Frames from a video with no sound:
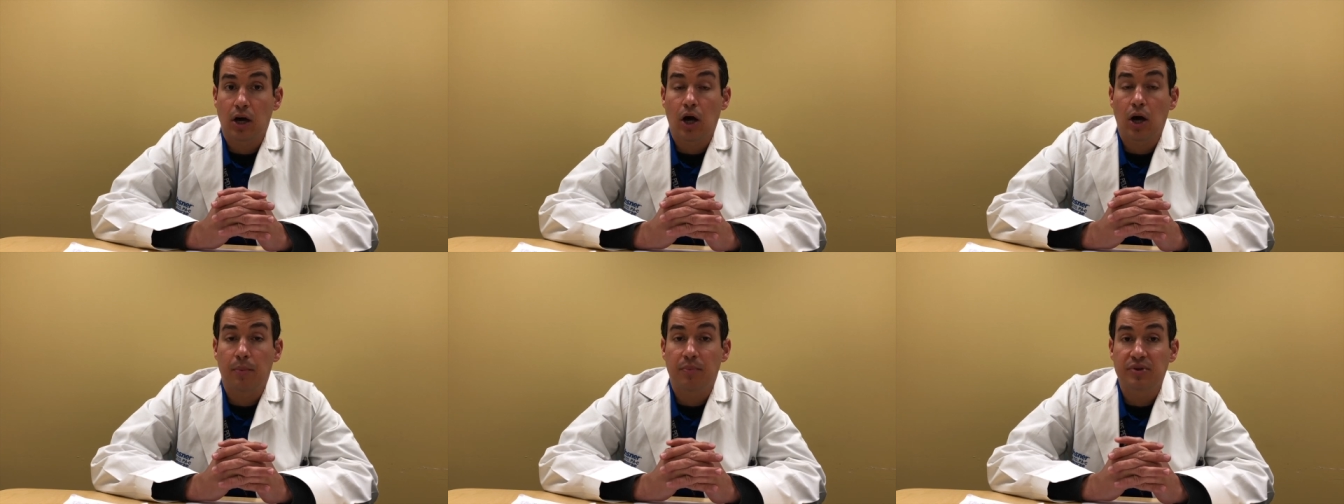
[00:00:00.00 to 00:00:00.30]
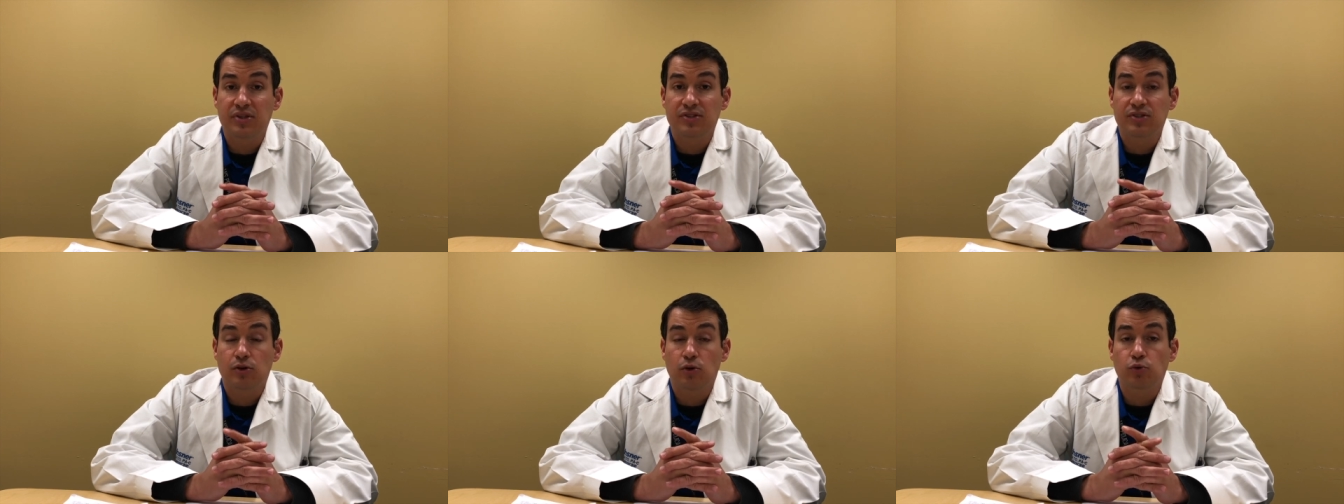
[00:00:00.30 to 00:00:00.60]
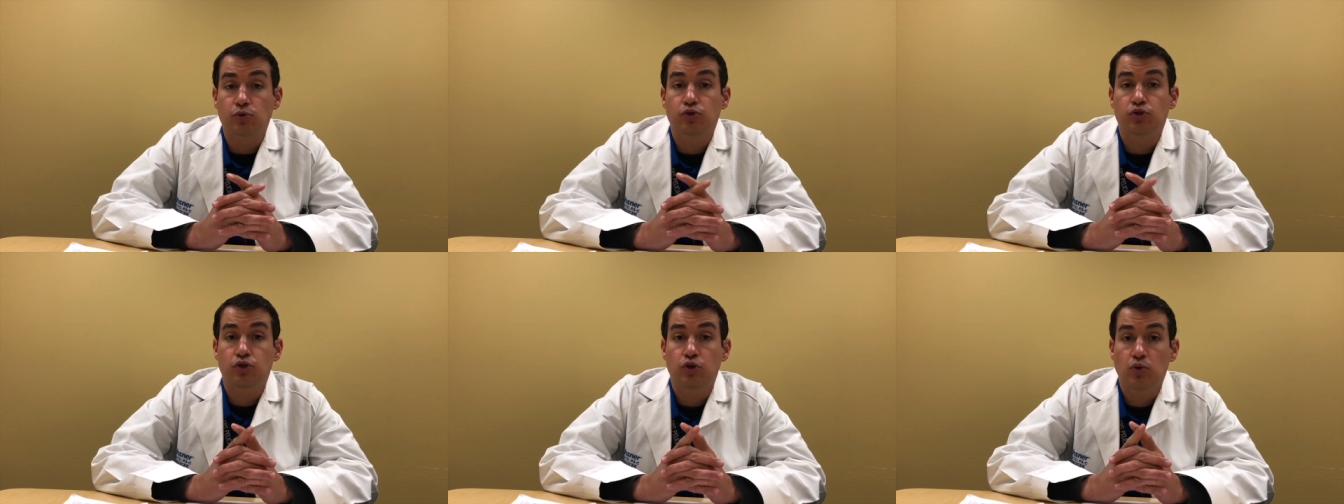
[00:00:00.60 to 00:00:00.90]
up until
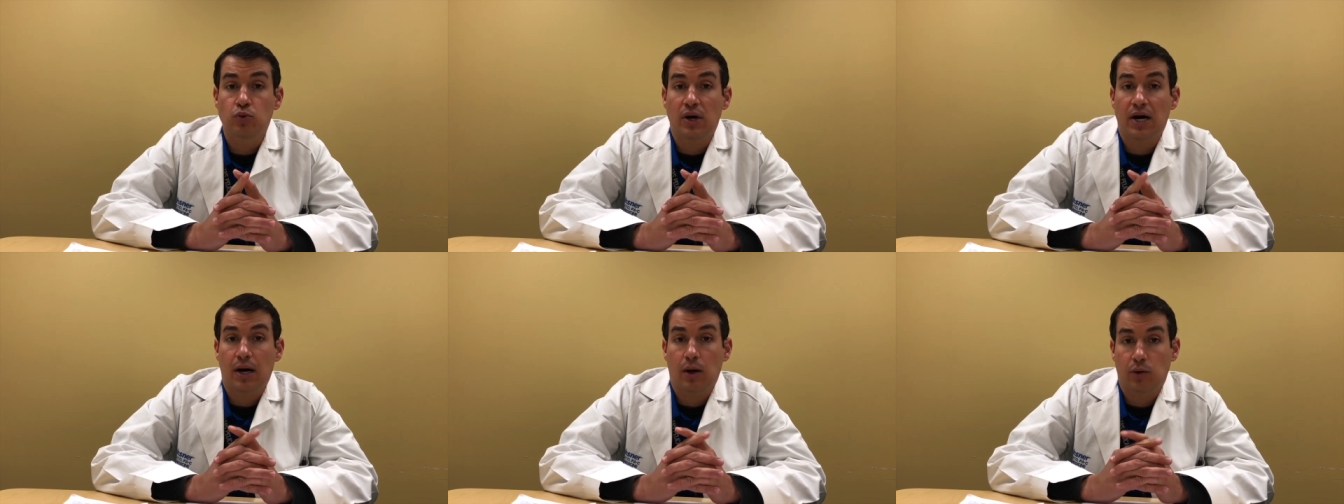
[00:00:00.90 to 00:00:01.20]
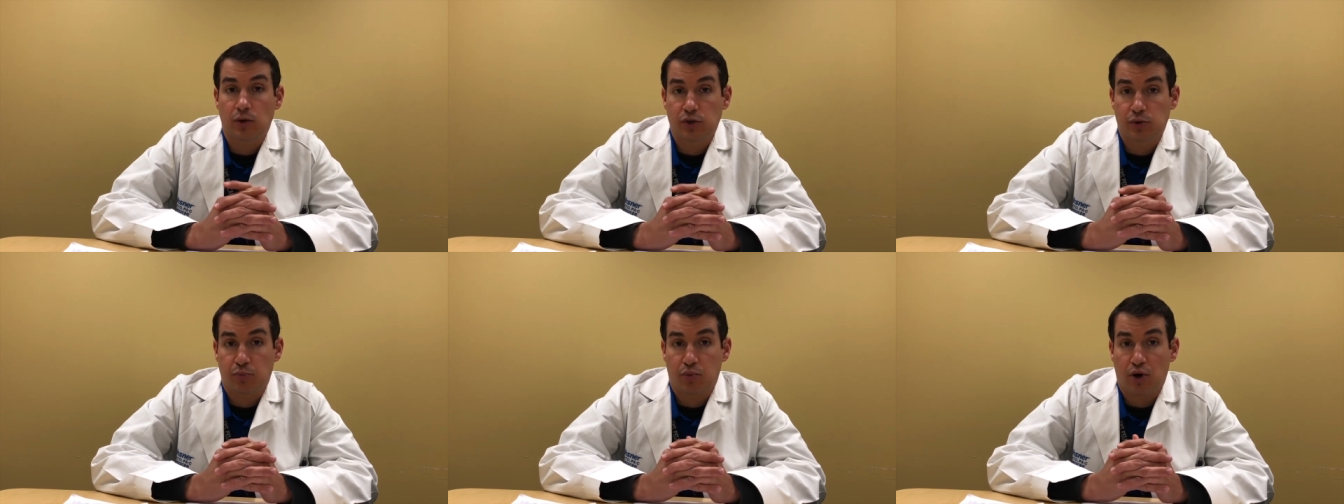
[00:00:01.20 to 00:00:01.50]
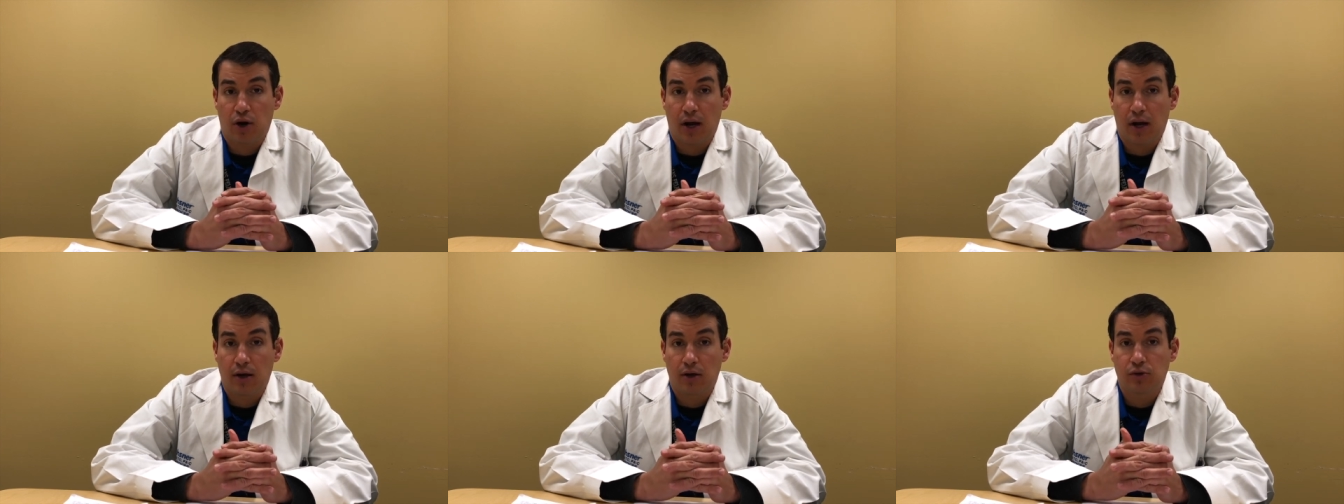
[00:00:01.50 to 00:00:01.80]
2 hours
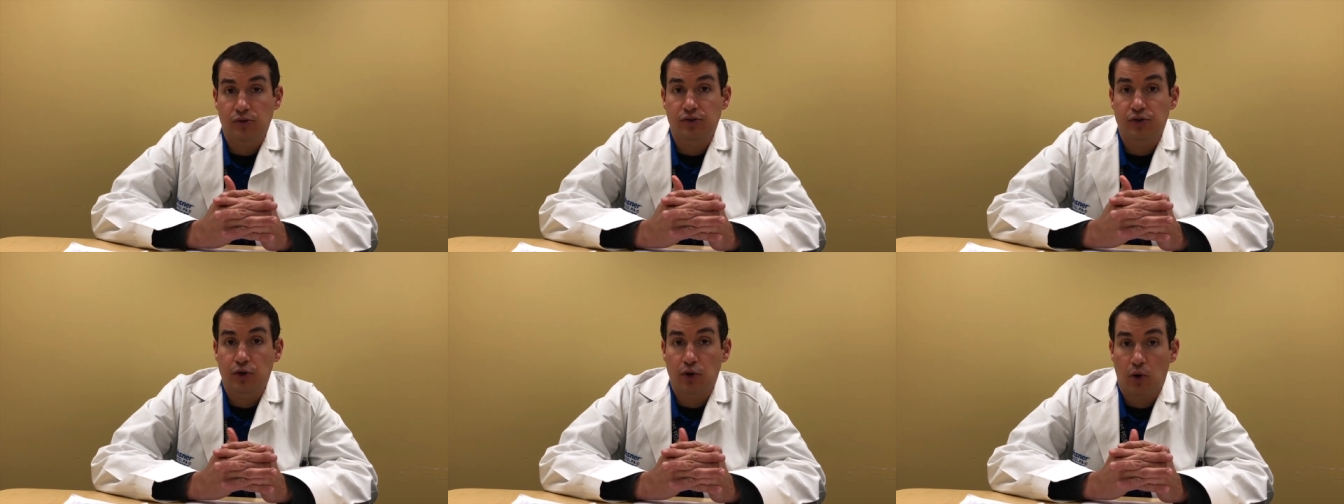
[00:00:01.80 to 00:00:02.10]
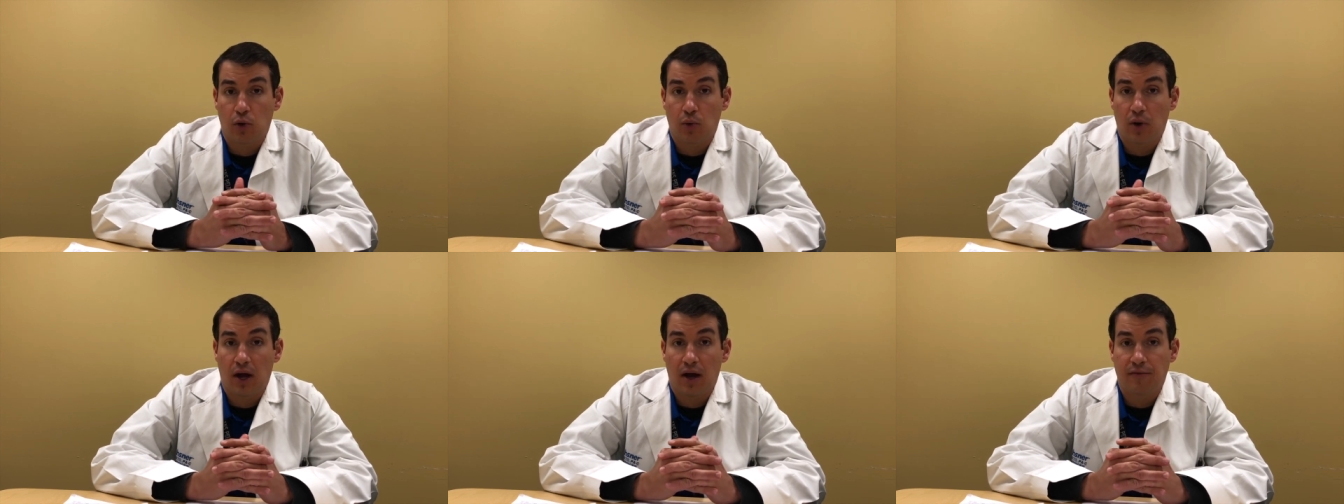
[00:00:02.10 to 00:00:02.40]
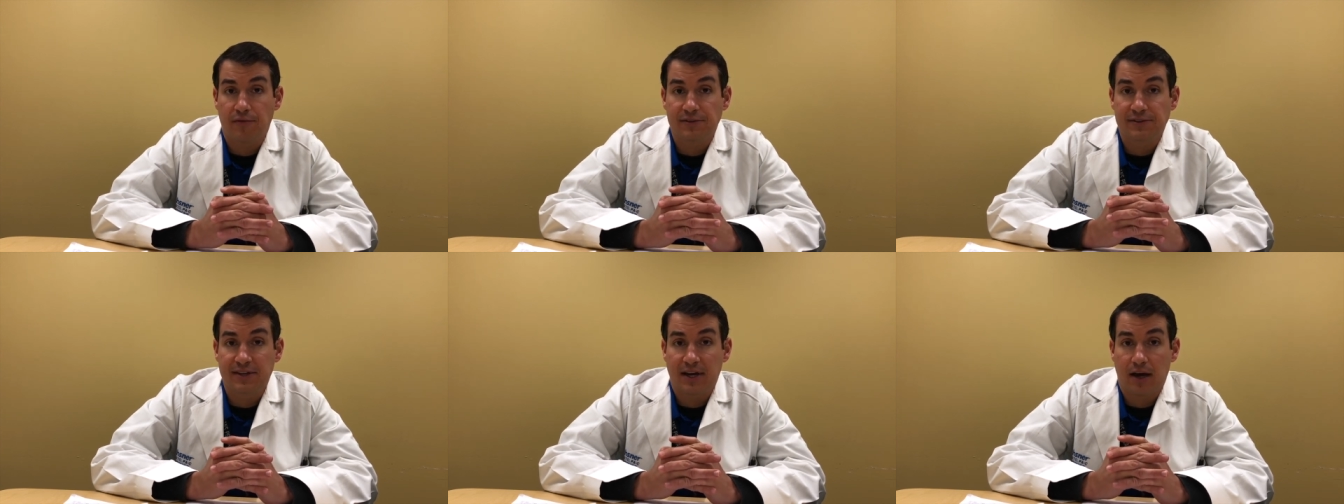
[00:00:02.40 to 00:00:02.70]
prior to your
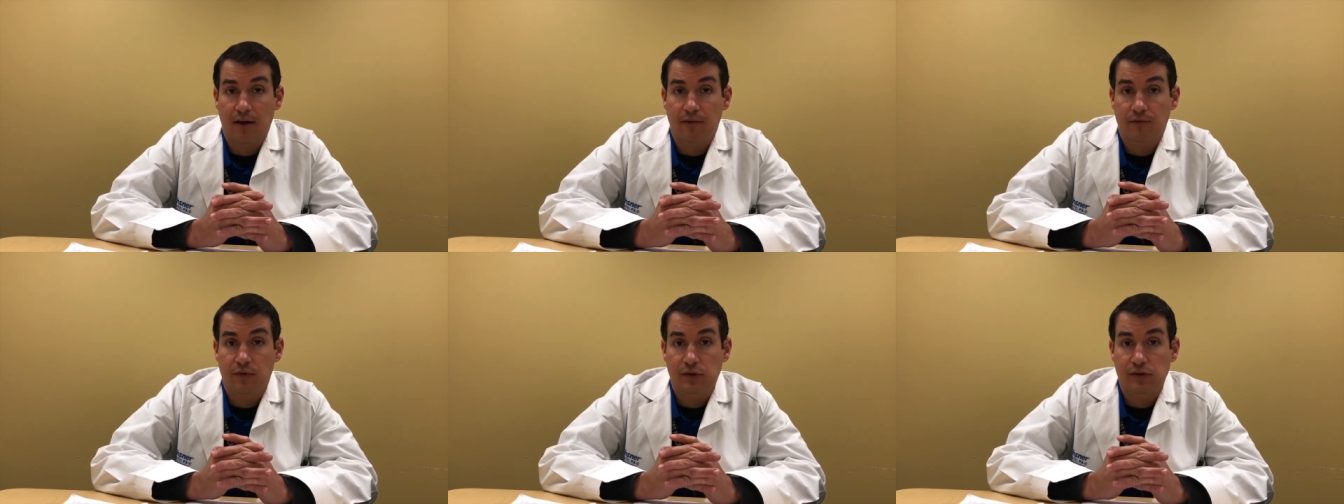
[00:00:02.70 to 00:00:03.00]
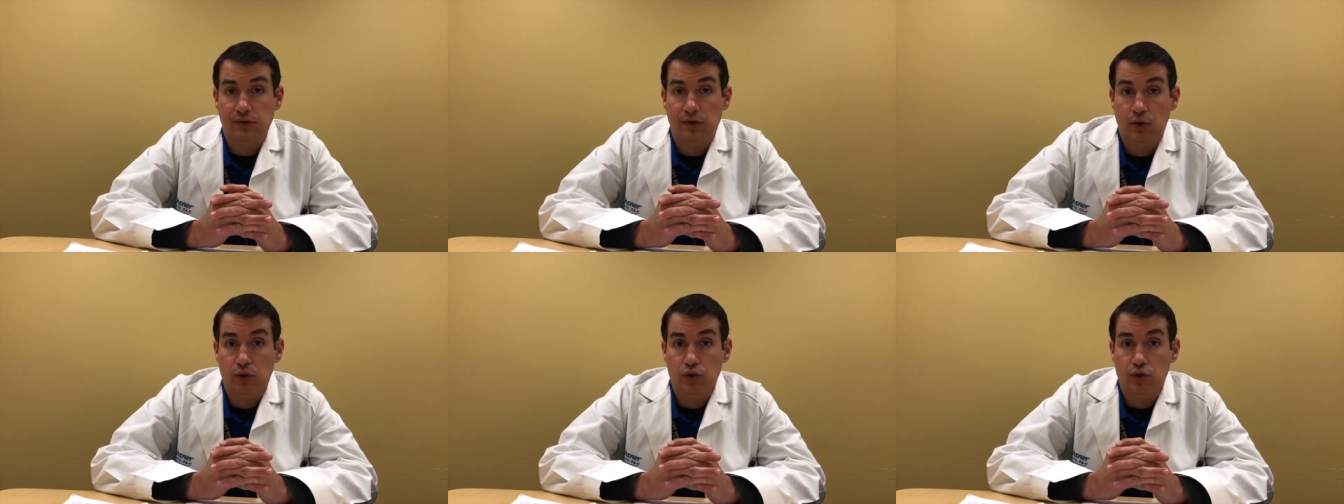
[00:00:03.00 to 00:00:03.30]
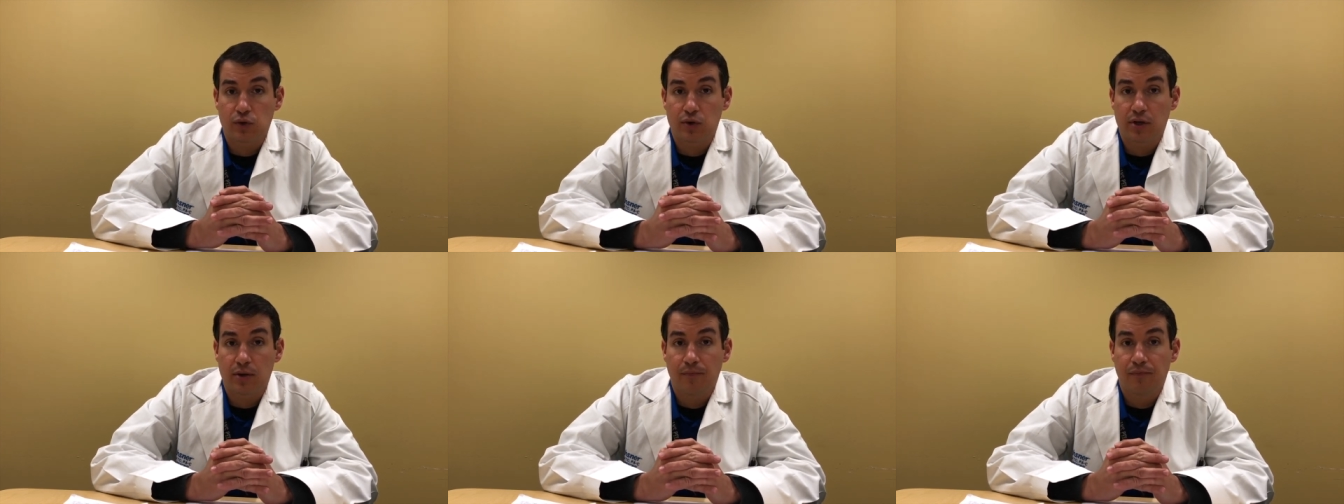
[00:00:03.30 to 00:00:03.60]
arrival time for
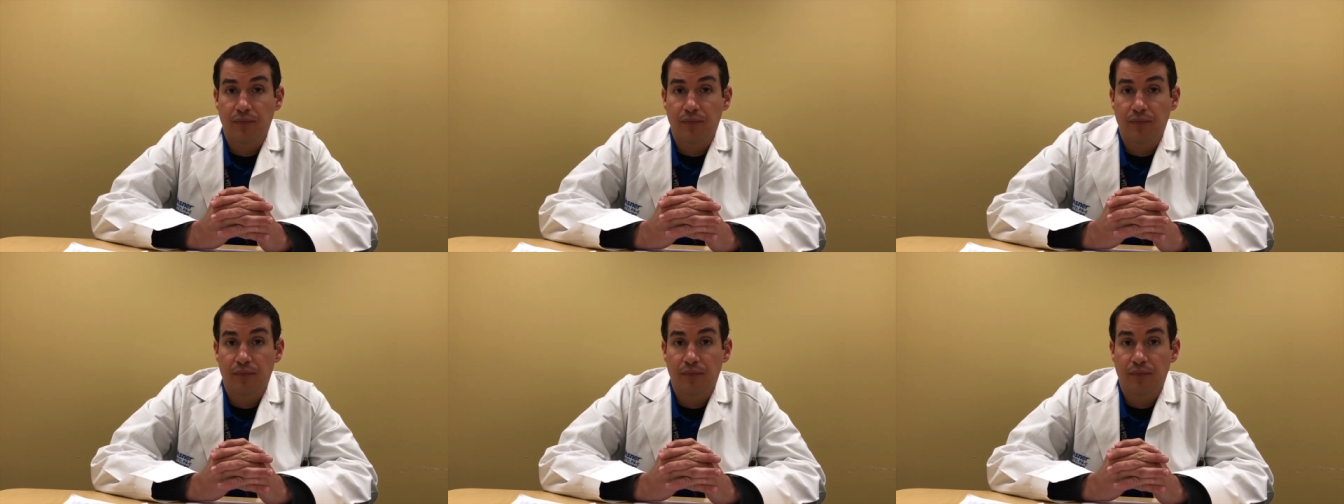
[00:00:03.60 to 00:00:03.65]
surgery.